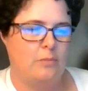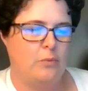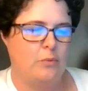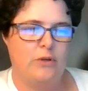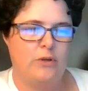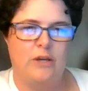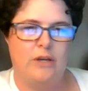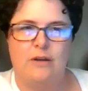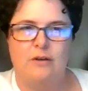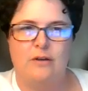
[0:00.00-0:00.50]

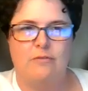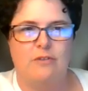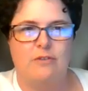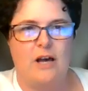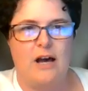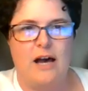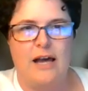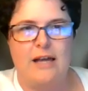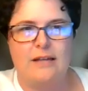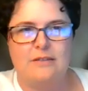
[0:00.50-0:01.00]
booking
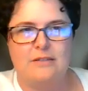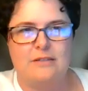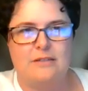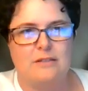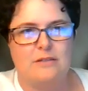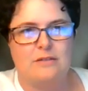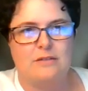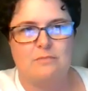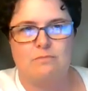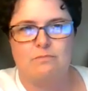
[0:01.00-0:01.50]

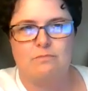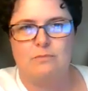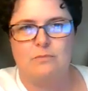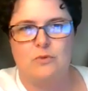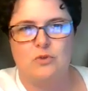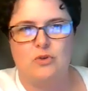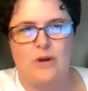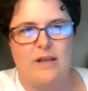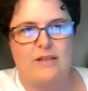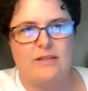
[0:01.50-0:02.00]
flights,
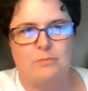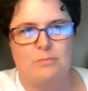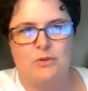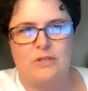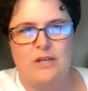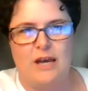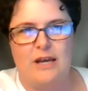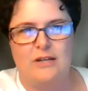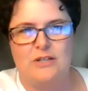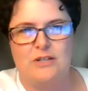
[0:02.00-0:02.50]

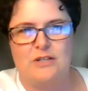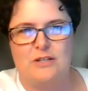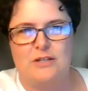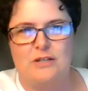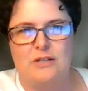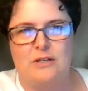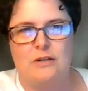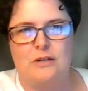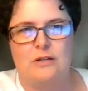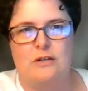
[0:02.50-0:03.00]

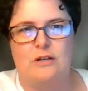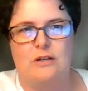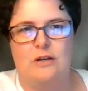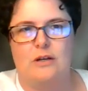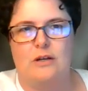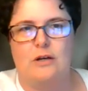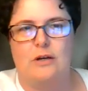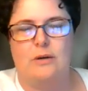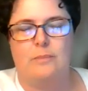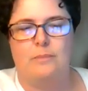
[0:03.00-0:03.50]
transportation,
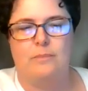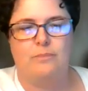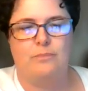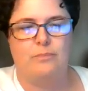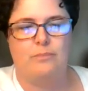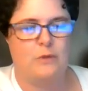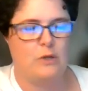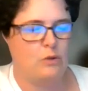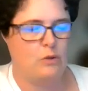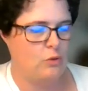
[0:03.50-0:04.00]

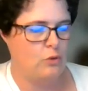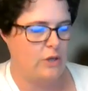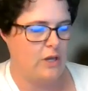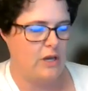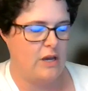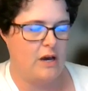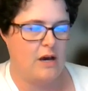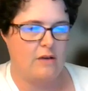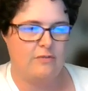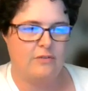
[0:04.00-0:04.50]

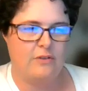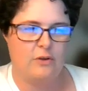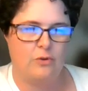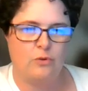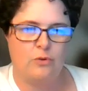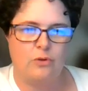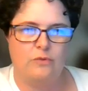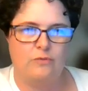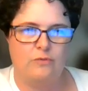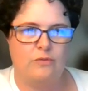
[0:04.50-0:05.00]
looking after
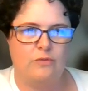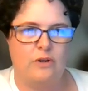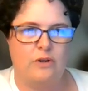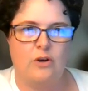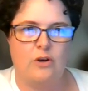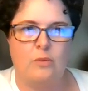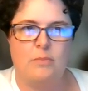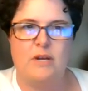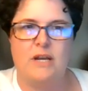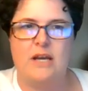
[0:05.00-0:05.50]
all of
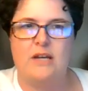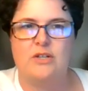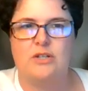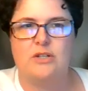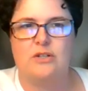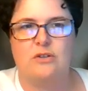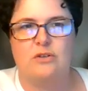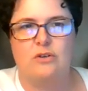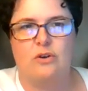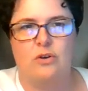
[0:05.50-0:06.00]

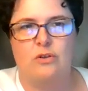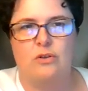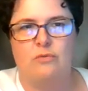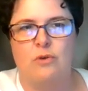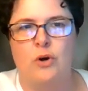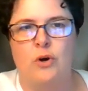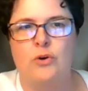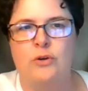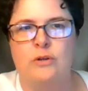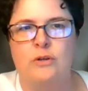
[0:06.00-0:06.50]
accommodation on the
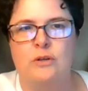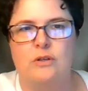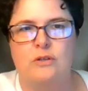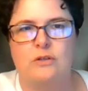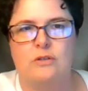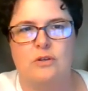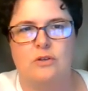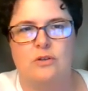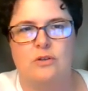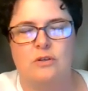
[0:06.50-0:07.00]
road.
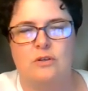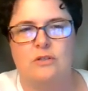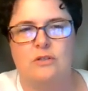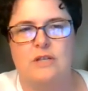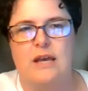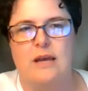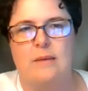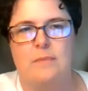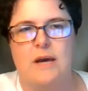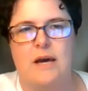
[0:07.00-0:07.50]
So the
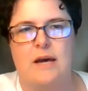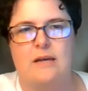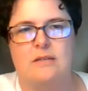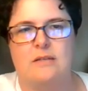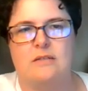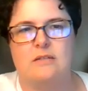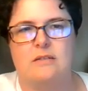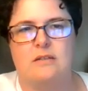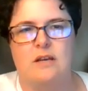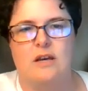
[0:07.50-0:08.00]
team
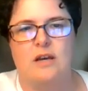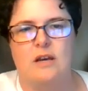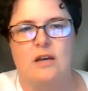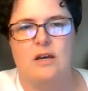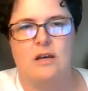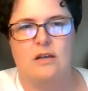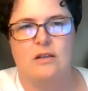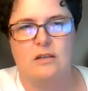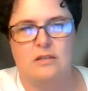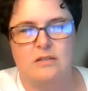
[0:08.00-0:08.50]
has,
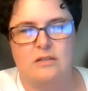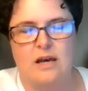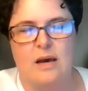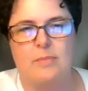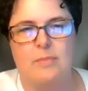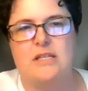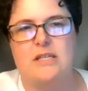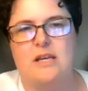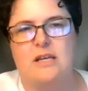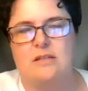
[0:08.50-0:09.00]
this
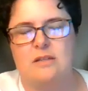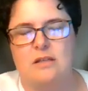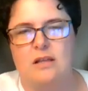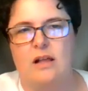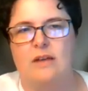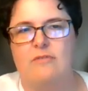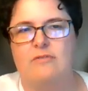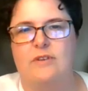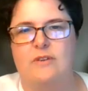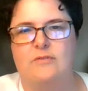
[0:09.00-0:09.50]
coming season,
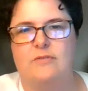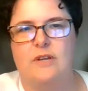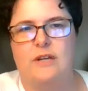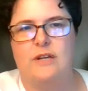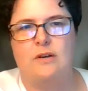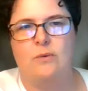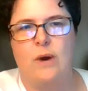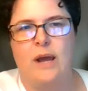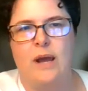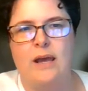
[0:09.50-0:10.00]
they'll have
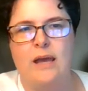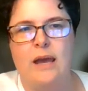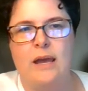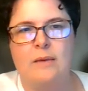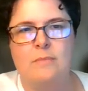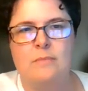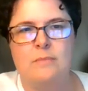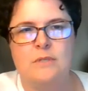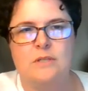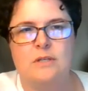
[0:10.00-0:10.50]
15 away
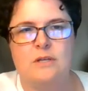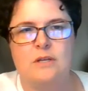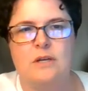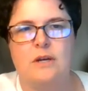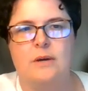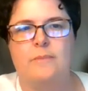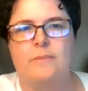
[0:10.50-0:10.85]
games,